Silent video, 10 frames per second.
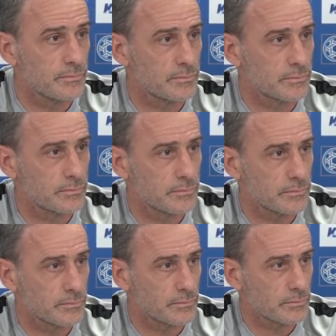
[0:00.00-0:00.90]

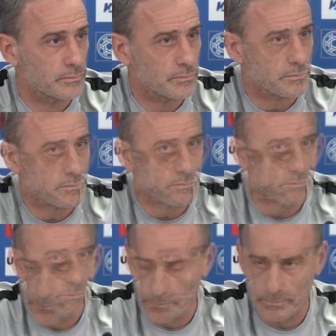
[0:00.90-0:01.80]

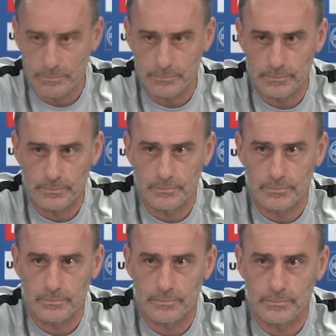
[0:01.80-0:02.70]

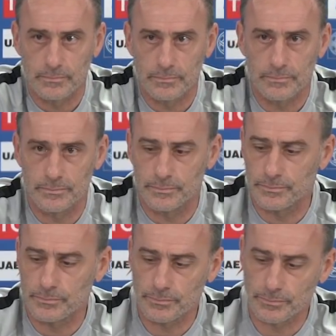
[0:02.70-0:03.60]

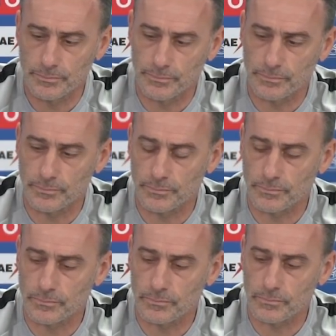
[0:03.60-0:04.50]

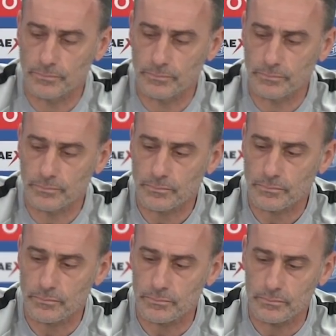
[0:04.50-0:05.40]

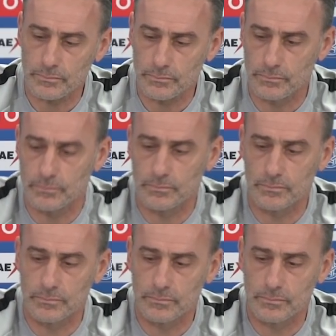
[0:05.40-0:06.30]

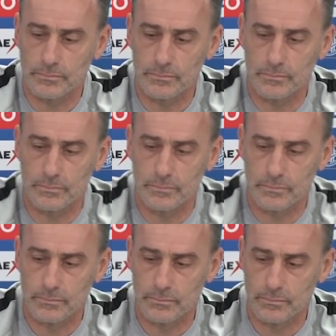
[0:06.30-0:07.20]

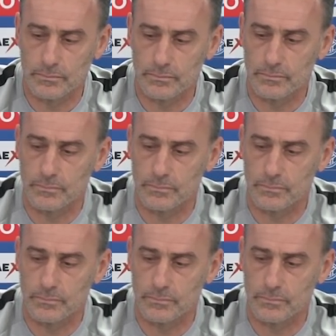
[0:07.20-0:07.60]
Nothing is said.